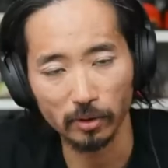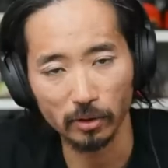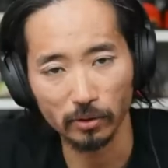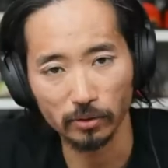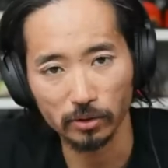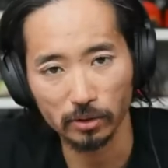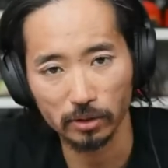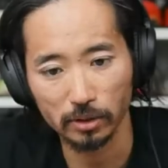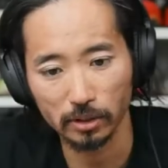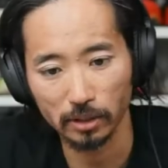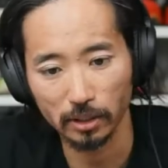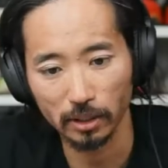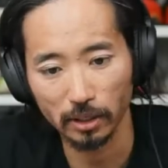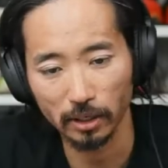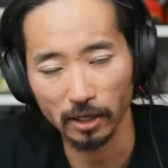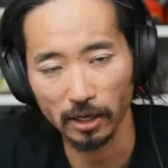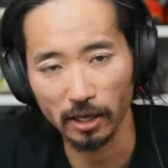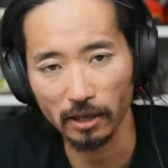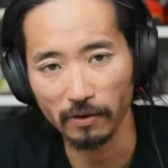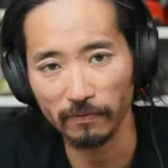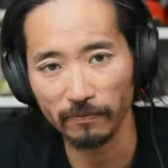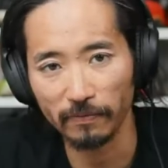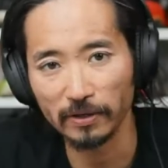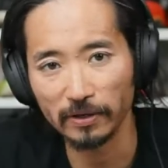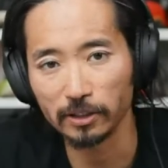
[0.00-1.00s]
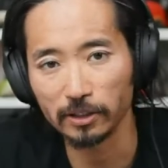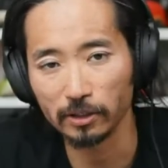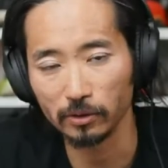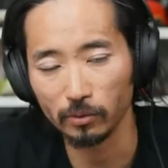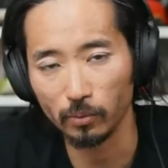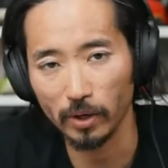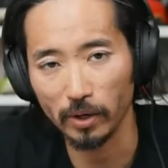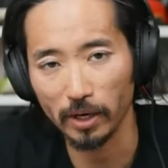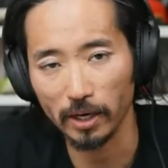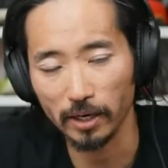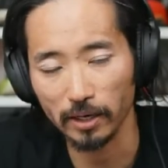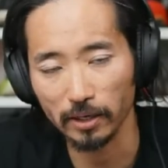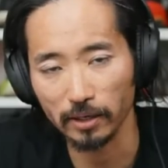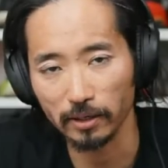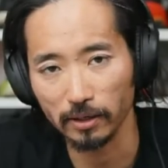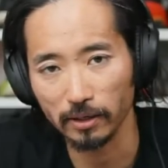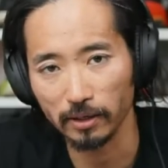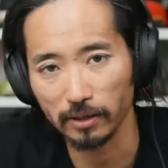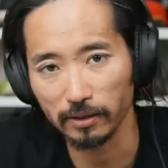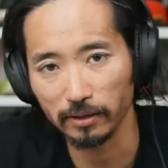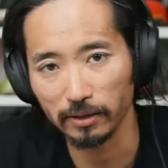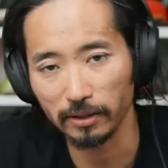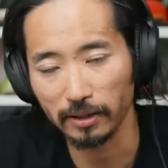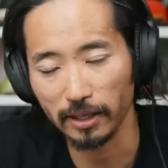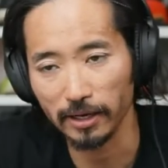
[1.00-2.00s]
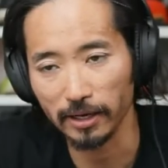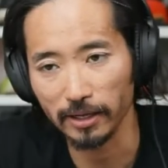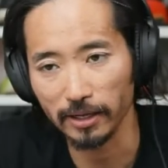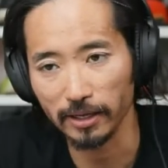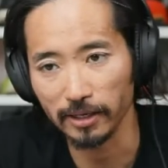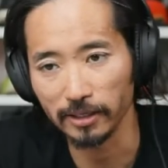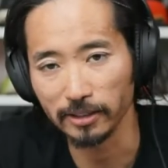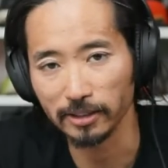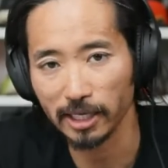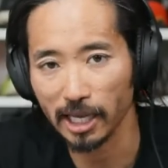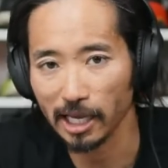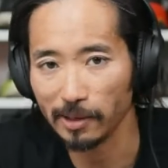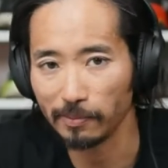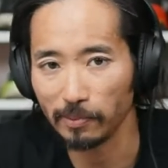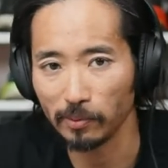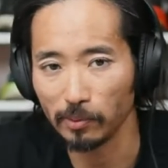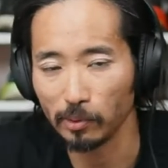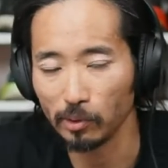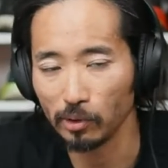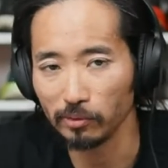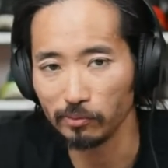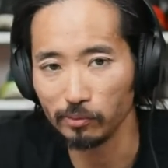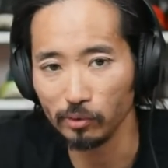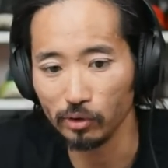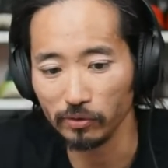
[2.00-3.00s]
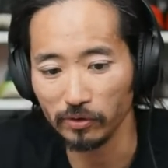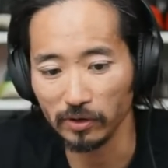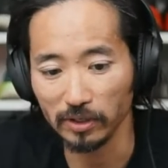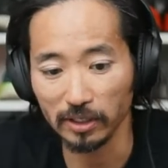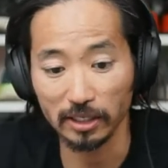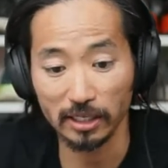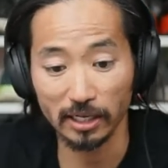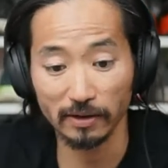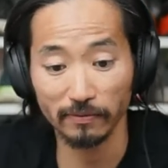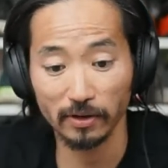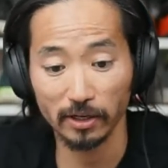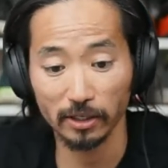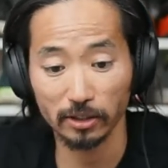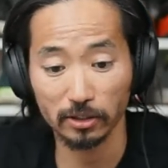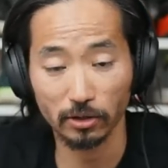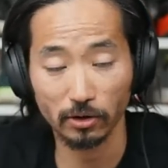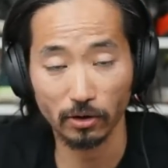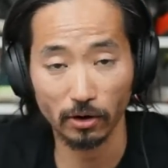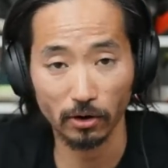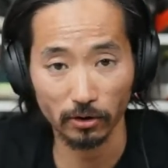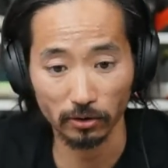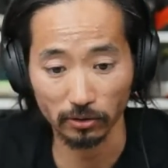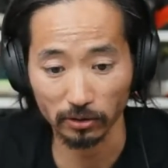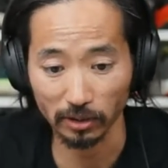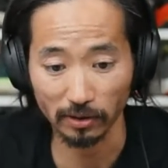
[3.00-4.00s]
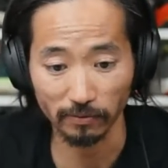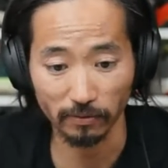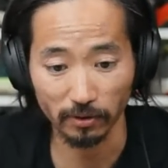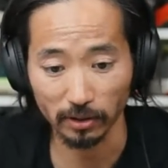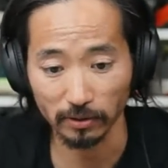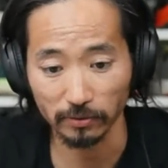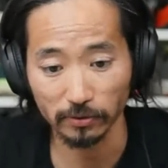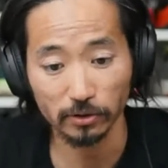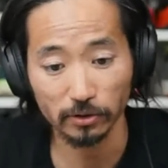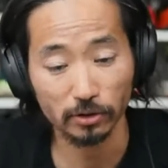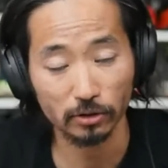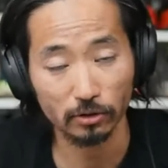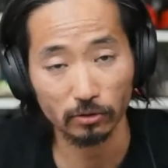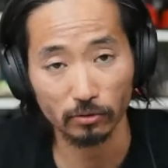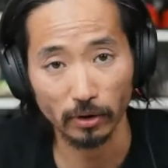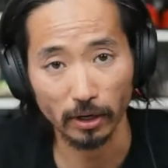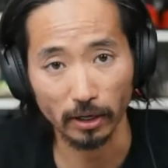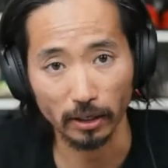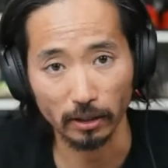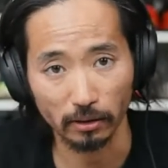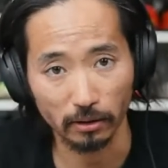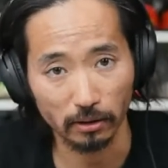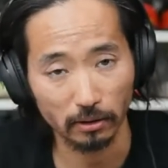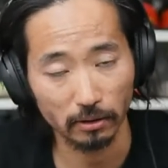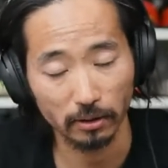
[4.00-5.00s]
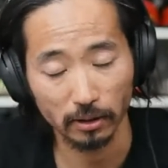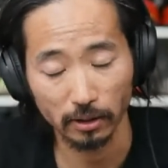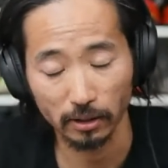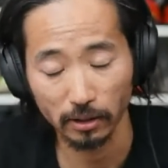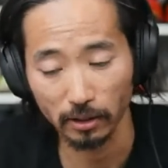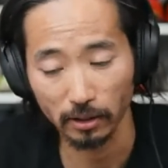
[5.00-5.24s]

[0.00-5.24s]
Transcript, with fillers: the most uh, efficient way that it is capable of moving given its current level of strength